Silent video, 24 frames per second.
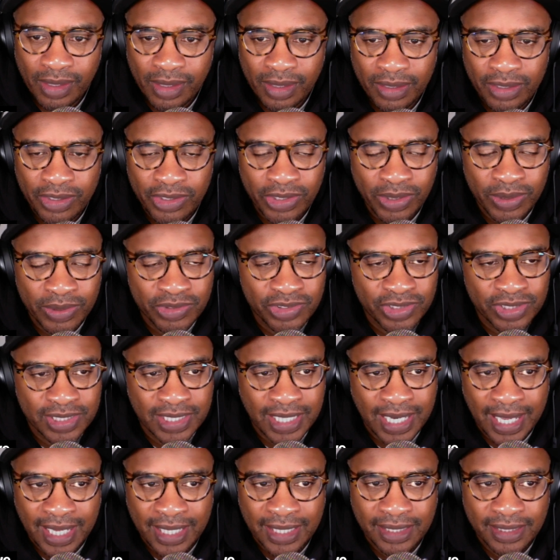it's just
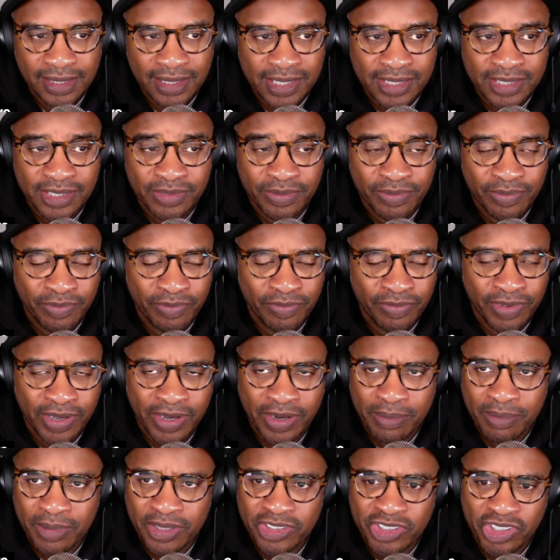like he's very
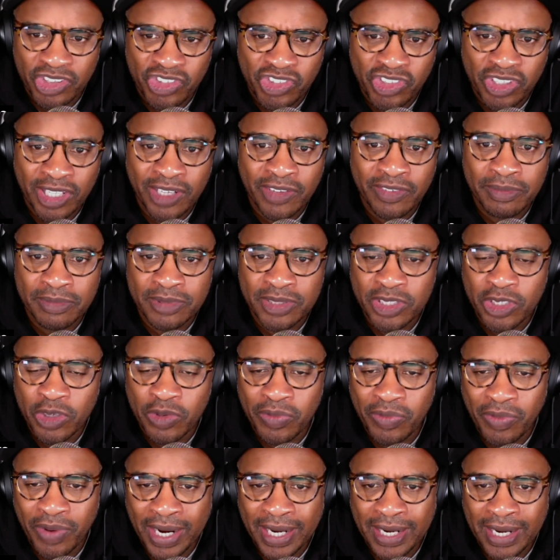much a shell of
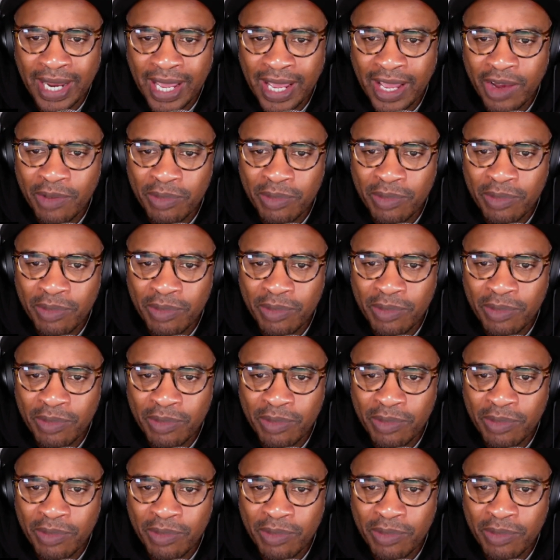himself right now.